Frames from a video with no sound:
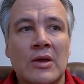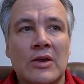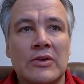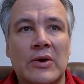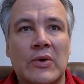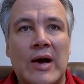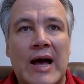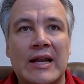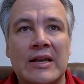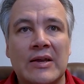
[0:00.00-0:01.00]
So I
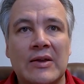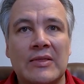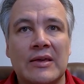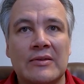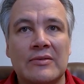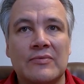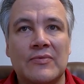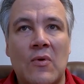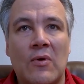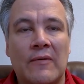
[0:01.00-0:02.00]
can tell you this,
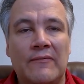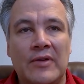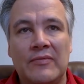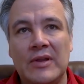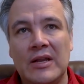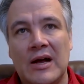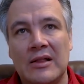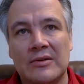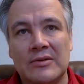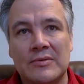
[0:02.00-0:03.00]
for
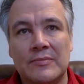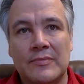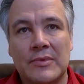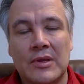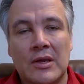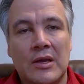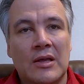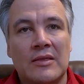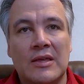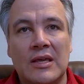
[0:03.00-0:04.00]
$50,
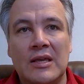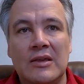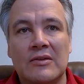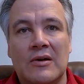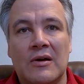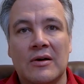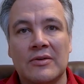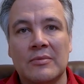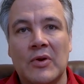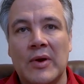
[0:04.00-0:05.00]
these are
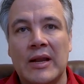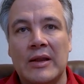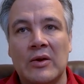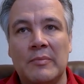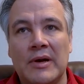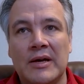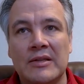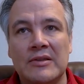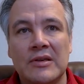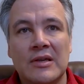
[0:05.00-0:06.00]
some great
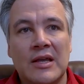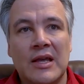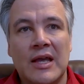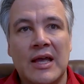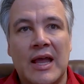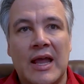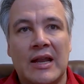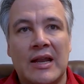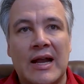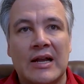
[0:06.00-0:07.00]
earbuds,
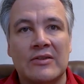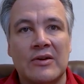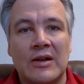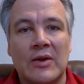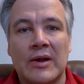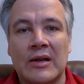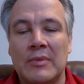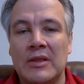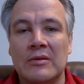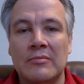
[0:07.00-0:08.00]
and I can certainly
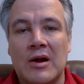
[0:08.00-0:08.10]
recommend them.